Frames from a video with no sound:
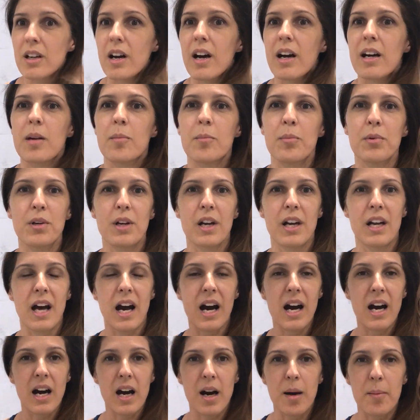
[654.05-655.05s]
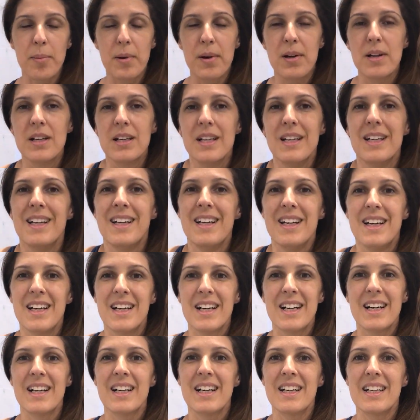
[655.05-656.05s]
I can put it up.
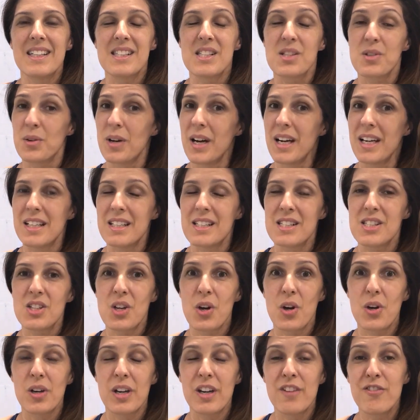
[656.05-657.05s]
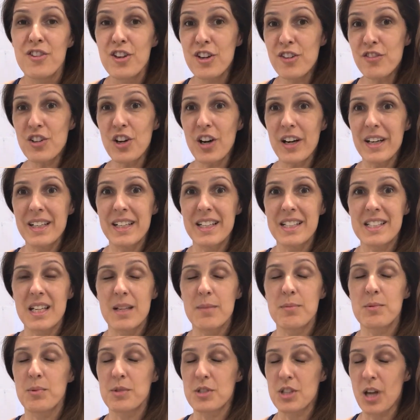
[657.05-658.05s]
It's great. So if you've got any
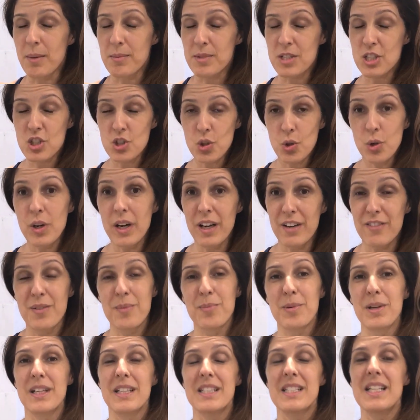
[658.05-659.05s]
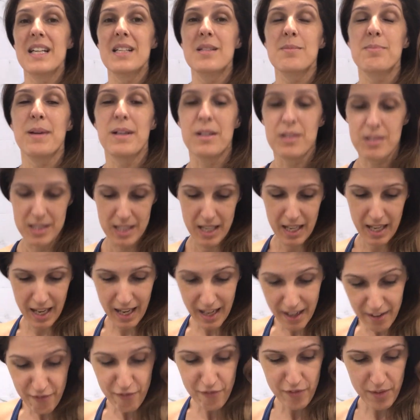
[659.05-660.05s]
tips, which I'm sure everybody does because
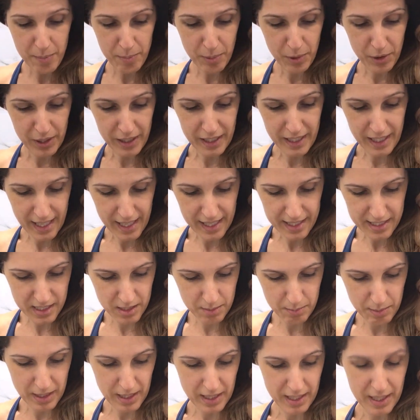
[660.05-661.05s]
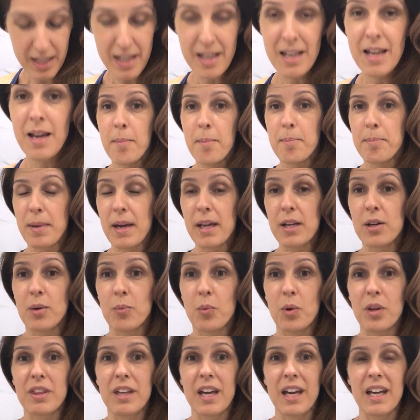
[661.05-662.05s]
everybody has to be better
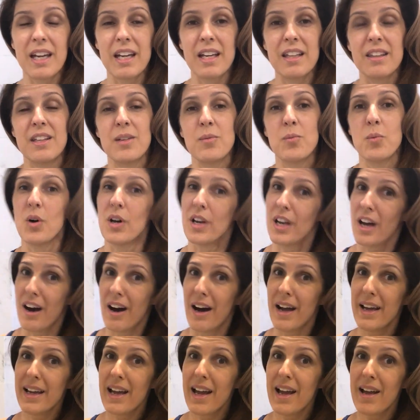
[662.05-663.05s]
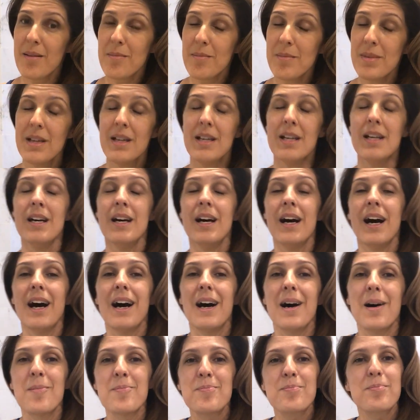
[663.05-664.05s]
with hair than what I
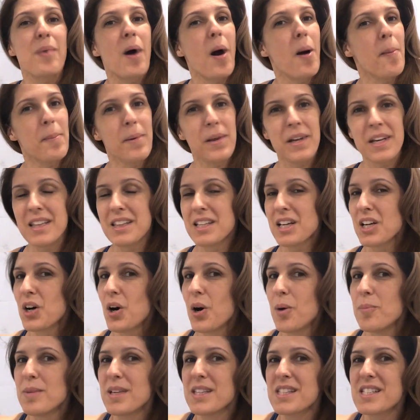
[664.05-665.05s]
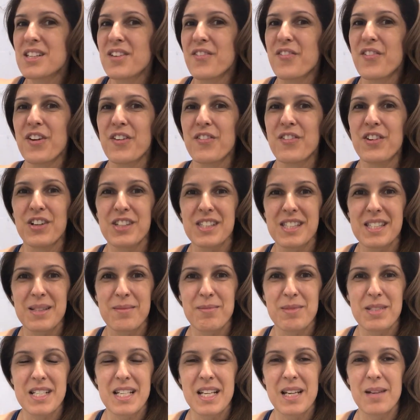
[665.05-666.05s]
am, pop it in the comments if you've got
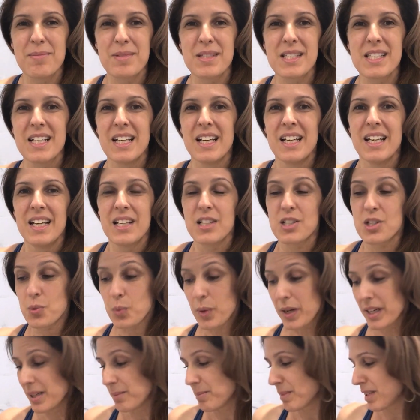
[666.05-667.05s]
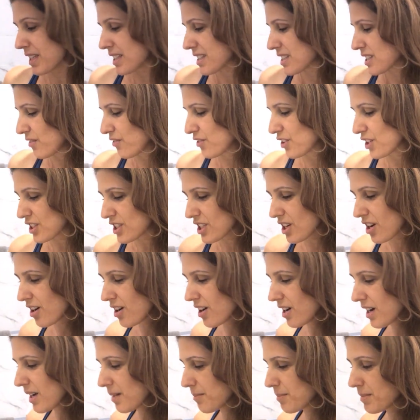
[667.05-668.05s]
some tips. 20 minutes of your
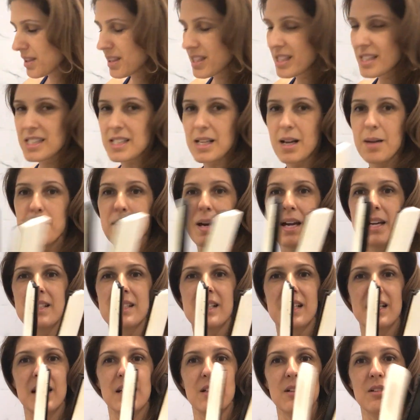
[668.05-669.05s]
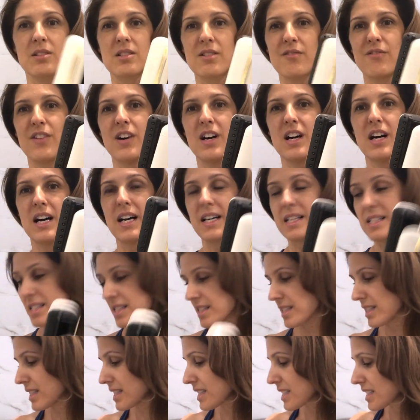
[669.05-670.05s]
time. This amazing little device,
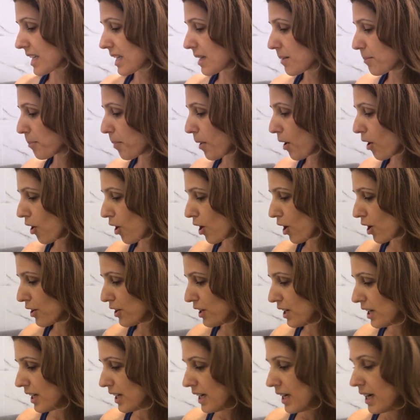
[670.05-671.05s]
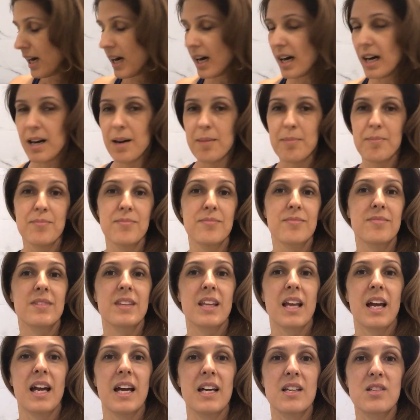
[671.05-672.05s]
the Steam Pod,
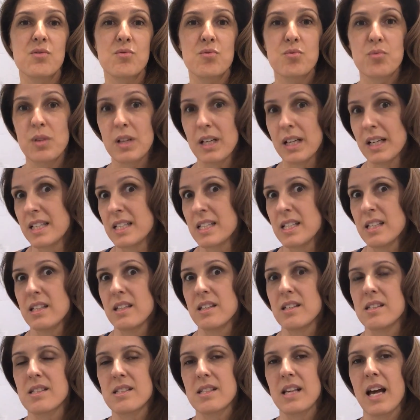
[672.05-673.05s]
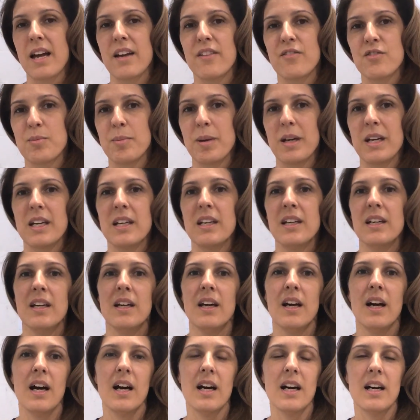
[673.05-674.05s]
has really saved me.
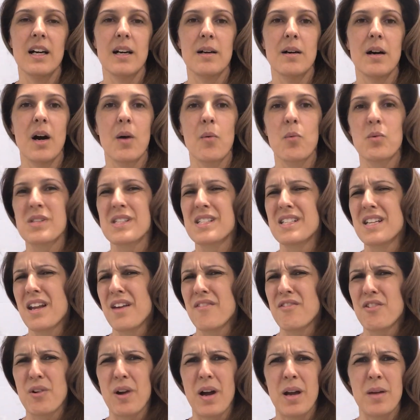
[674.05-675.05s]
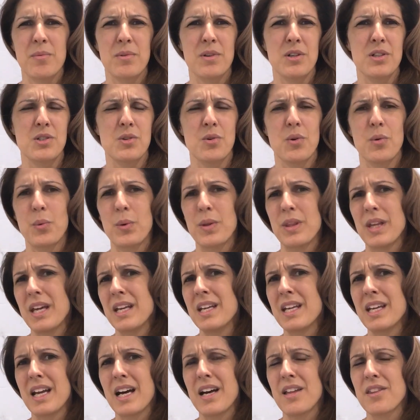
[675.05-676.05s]
I was never able to do it with
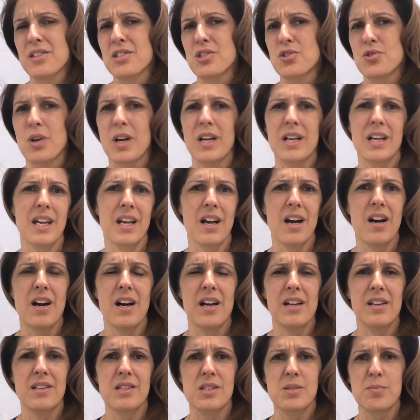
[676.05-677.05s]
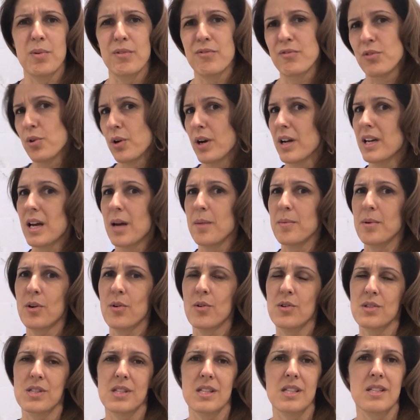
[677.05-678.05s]
any other straightening irons before I came
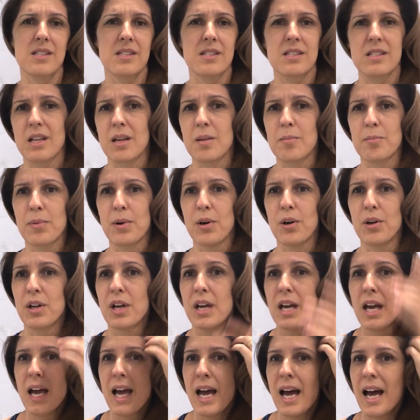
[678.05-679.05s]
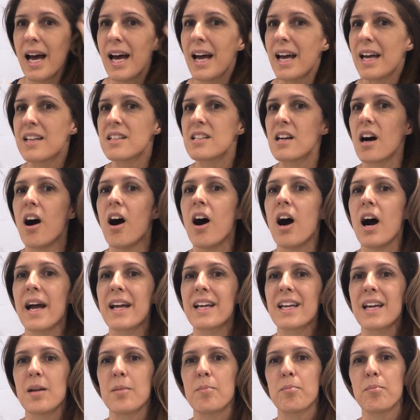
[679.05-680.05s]
across this Steam Pod. And
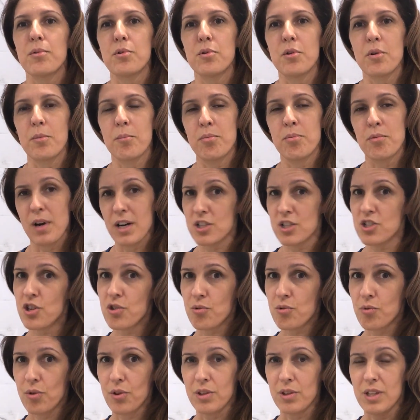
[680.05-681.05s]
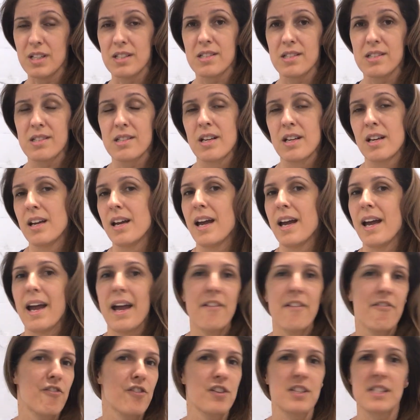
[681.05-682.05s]
I can brush through this
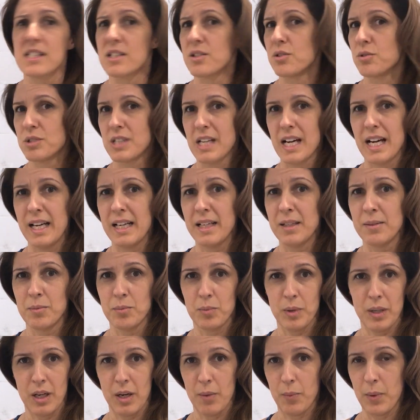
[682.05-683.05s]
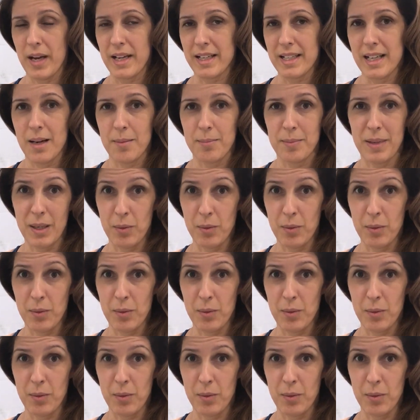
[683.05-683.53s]
every single day when I wake up.